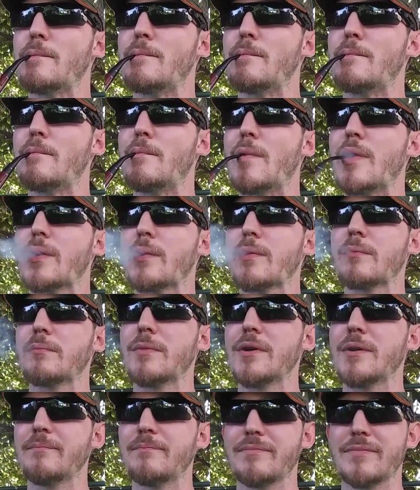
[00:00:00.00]
But this
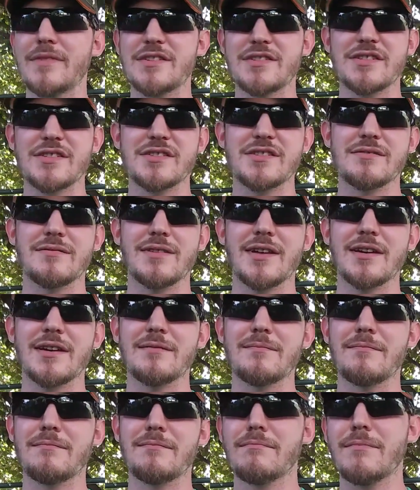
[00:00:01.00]
is like my
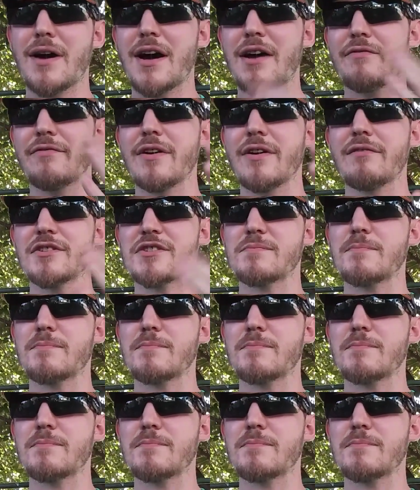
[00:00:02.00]
favorite spot,